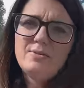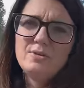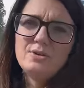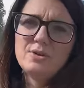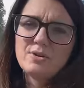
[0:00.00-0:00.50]

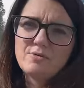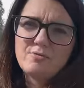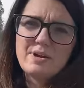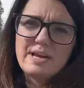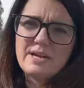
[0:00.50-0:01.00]
would look
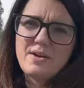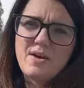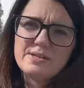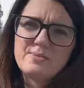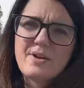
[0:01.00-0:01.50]
really
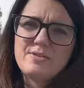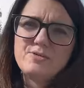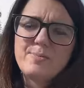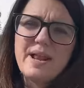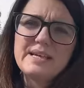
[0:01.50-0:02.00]
nice. Wear it
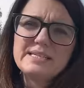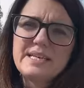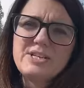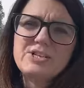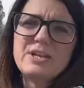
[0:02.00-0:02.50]
under a black
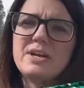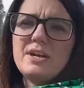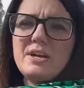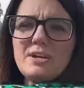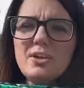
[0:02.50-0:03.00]

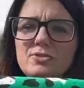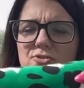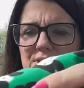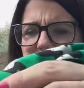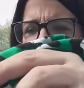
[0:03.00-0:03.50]
t-shirt,
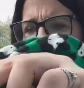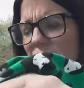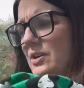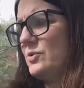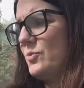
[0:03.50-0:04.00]
contrasting
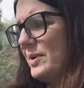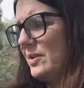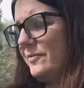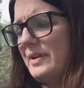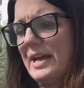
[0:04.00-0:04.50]
colors will be
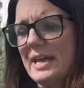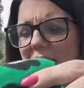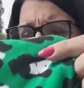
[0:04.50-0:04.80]
lovely.